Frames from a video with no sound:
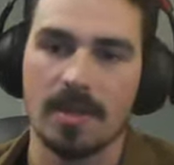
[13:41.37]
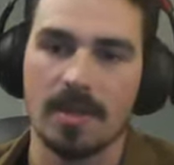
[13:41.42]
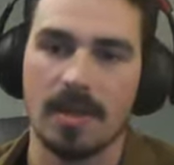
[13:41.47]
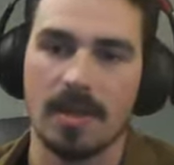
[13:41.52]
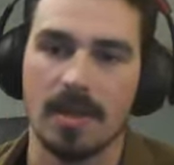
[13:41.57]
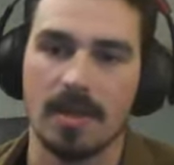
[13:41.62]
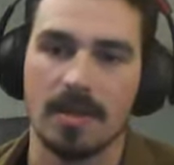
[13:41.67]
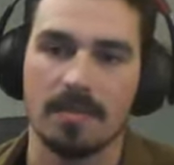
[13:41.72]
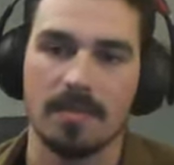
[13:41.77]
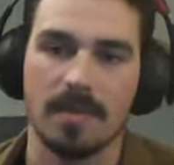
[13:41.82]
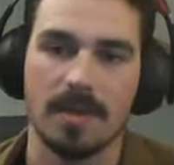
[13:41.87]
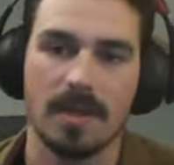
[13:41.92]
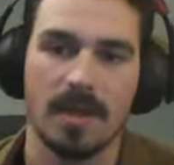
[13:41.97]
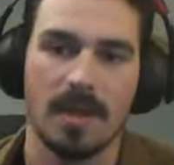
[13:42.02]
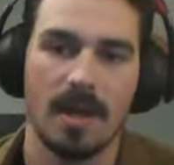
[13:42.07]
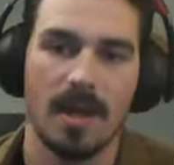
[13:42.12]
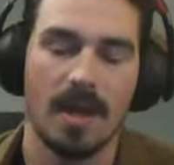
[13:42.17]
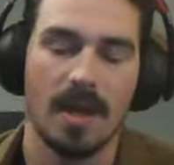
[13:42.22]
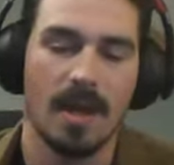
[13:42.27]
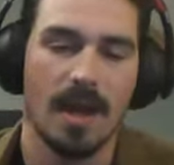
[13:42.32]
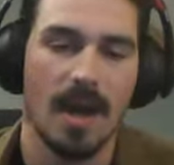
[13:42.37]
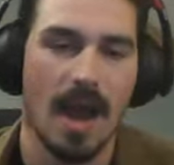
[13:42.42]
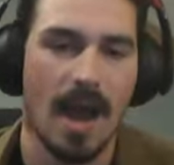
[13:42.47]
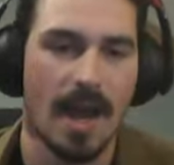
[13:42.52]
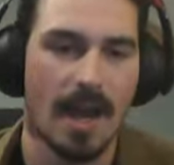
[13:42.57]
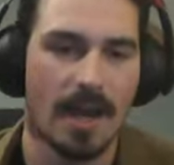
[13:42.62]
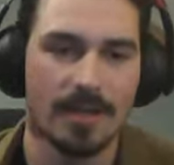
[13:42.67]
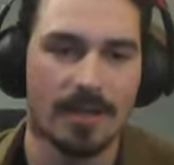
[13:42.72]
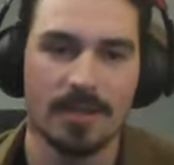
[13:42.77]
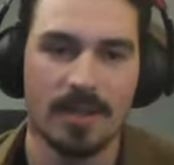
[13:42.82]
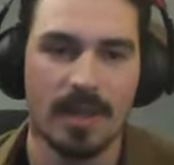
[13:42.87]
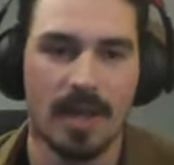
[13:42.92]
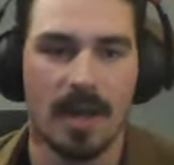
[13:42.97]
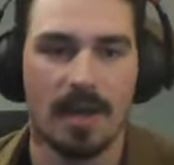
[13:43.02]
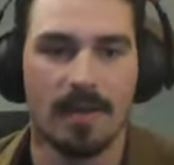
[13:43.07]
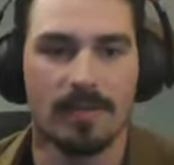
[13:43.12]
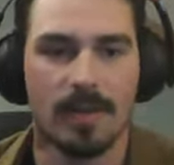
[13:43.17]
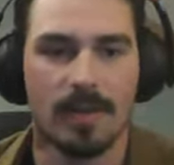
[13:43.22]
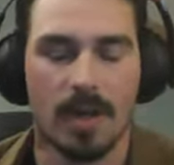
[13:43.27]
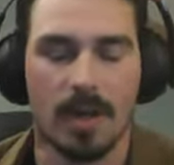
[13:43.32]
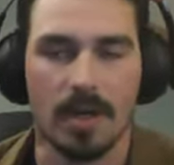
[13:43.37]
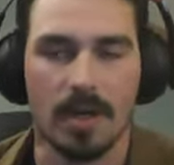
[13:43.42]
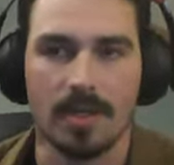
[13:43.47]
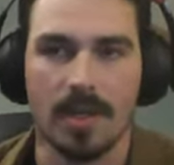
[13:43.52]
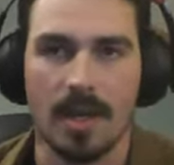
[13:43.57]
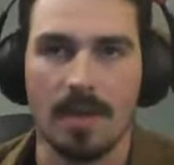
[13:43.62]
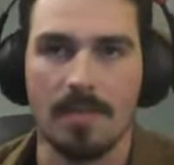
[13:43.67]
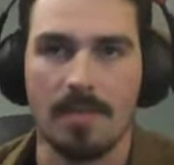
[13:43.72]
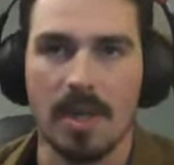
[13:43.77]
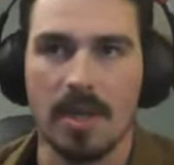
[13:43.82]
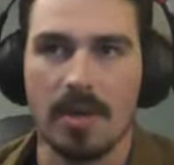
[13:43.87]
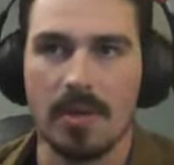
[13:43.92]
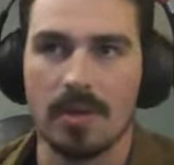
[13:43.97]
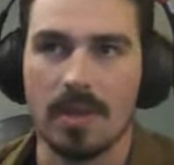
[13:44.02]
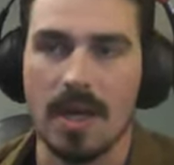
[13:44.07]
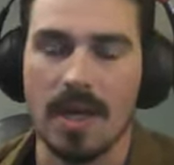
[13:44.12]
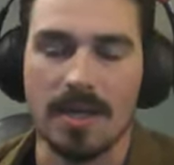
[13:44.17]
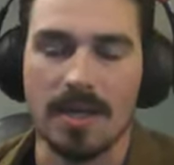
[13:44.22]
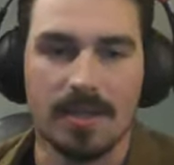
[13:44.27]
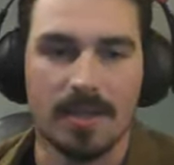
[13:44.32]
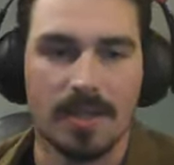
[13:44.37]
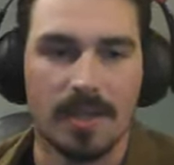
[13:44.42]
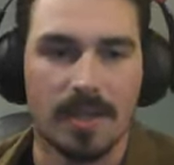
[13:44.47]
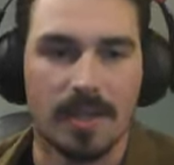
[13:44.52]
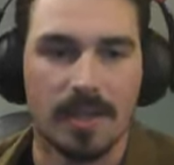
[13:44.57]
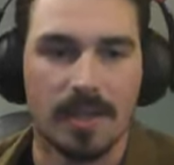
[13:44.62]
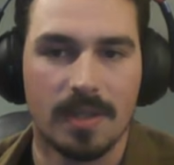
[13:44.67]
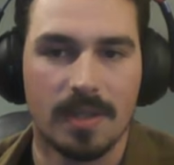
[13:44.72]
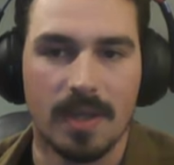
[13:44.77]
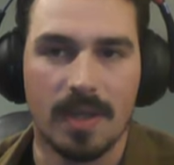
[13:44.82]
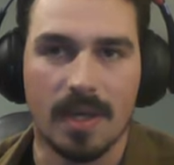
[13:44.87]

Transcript: I actually have a hard time equalizing,